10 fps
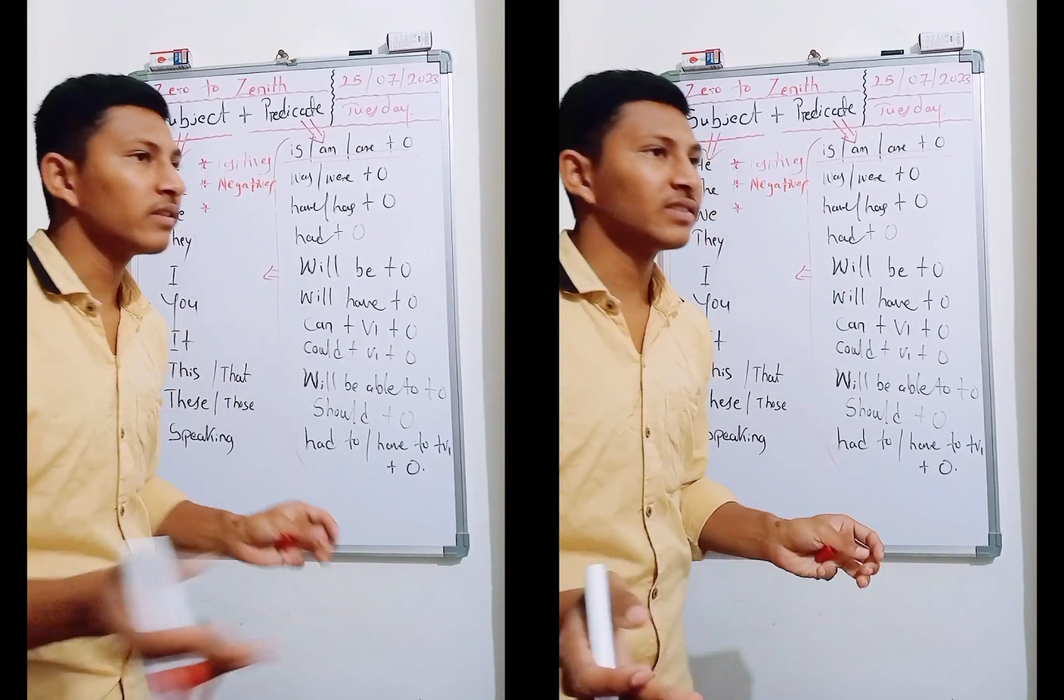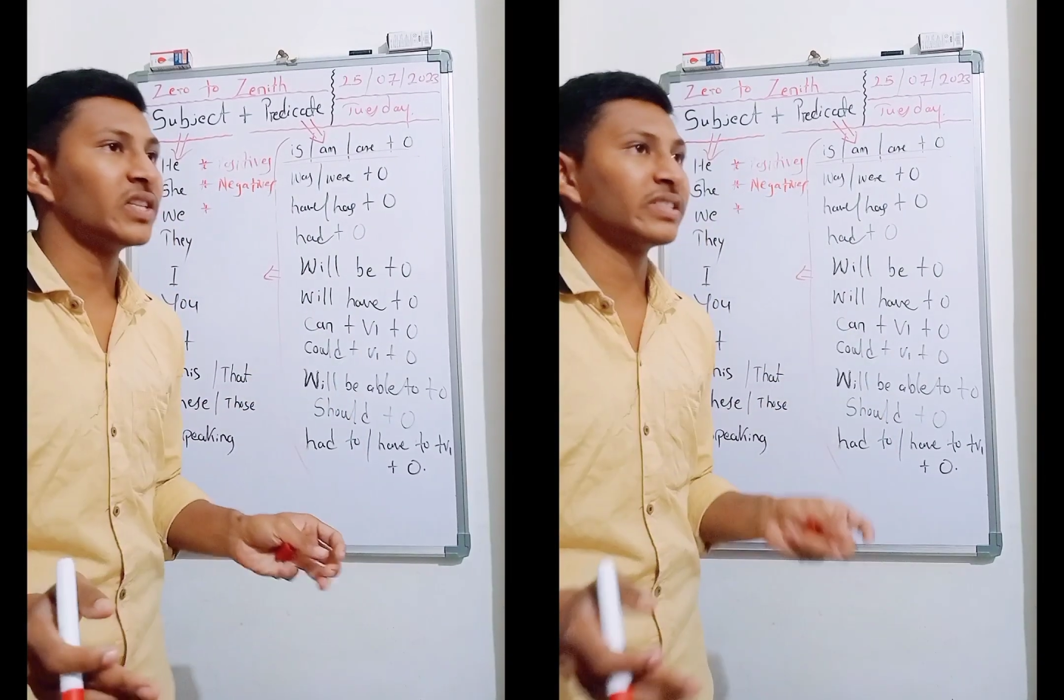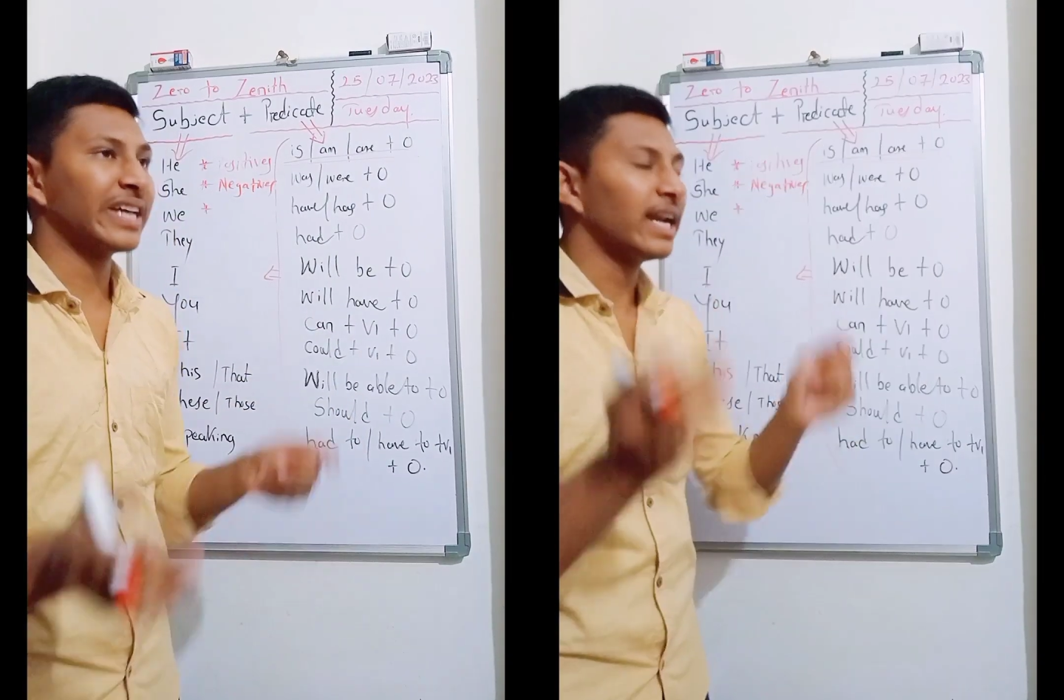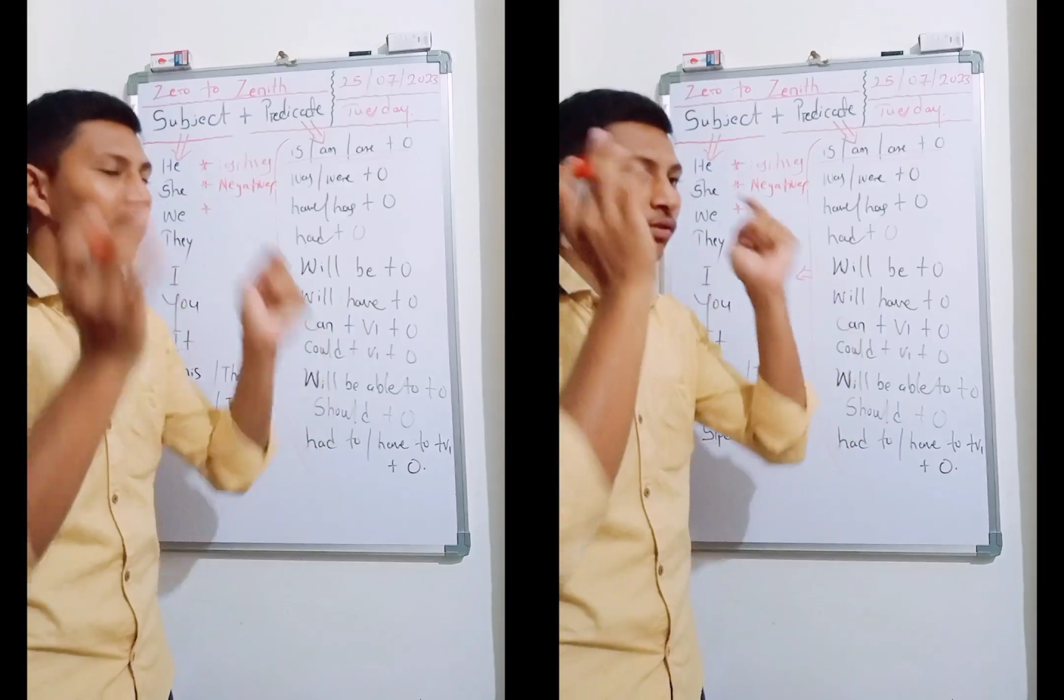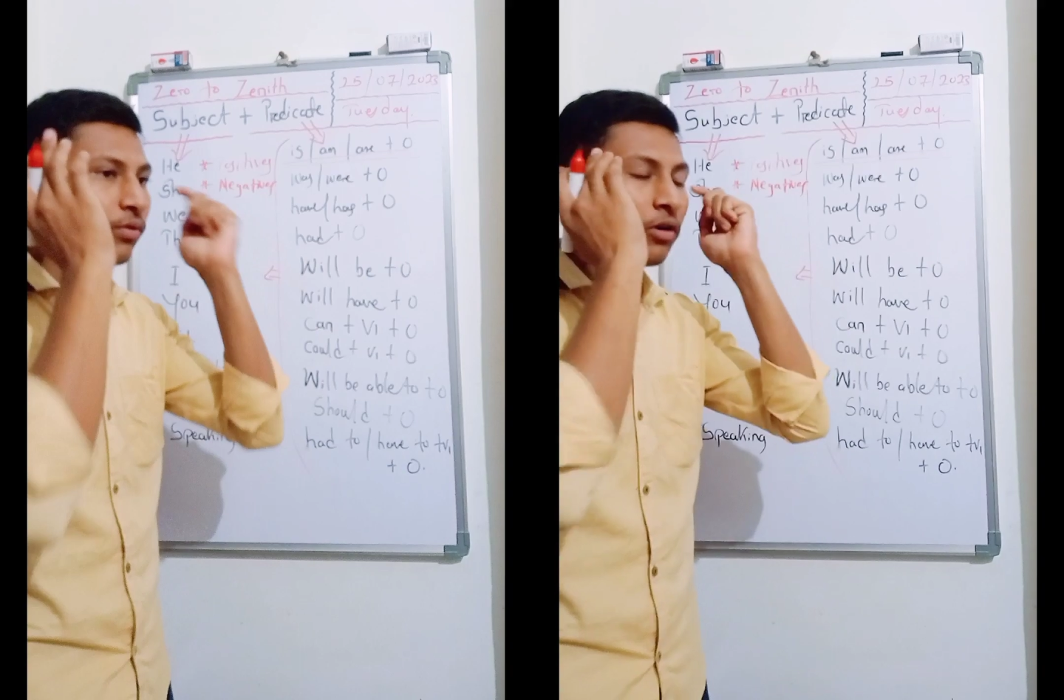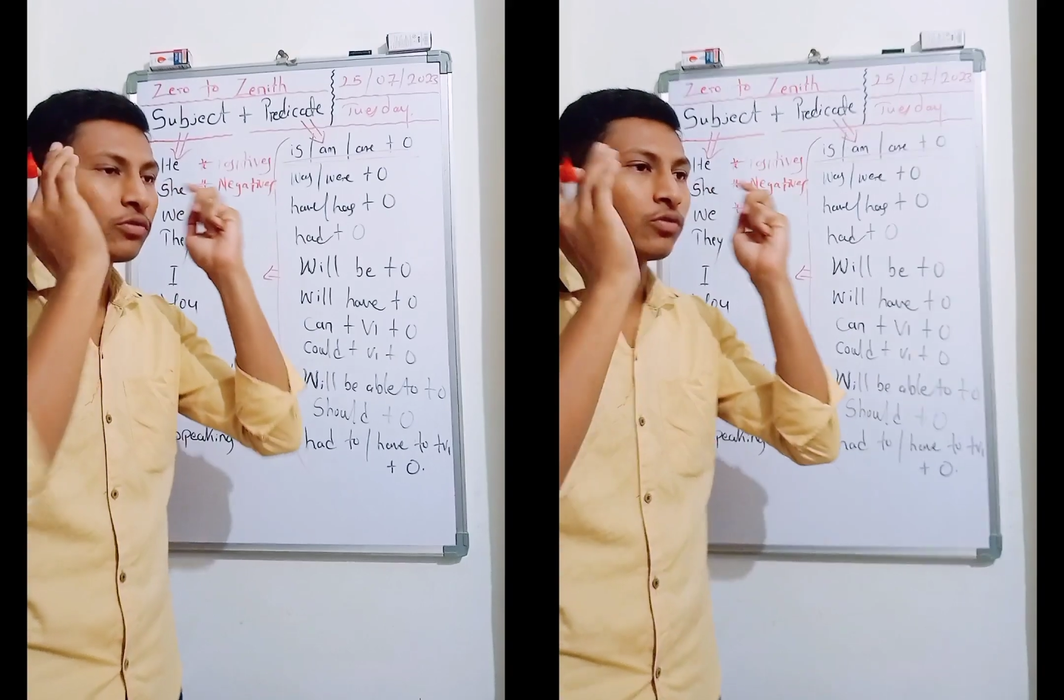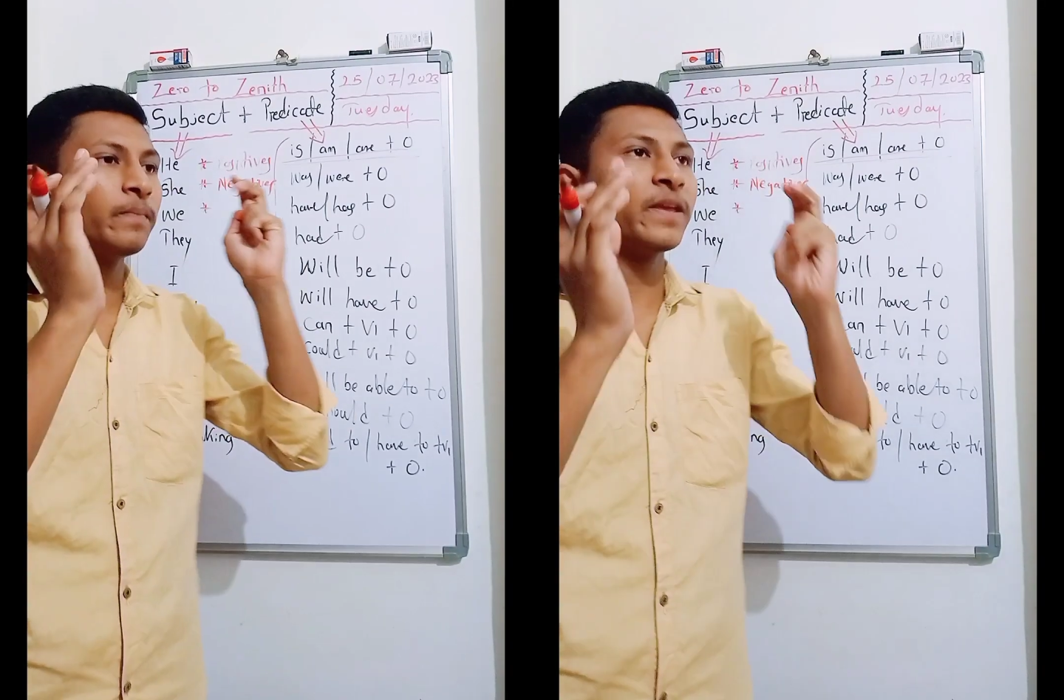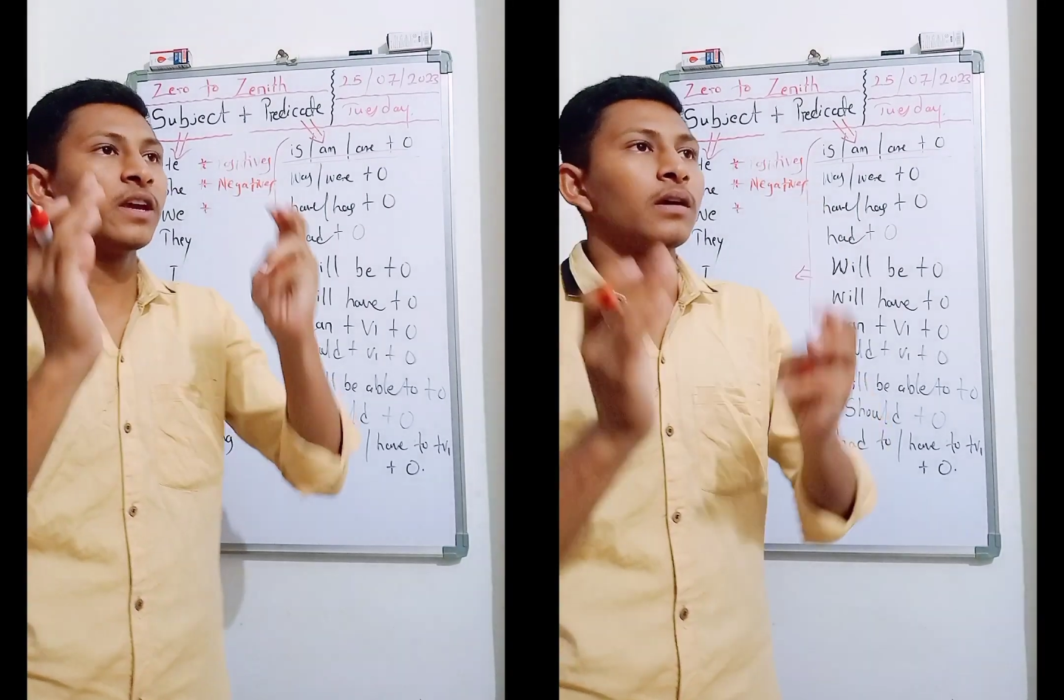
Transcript: these things, and you have to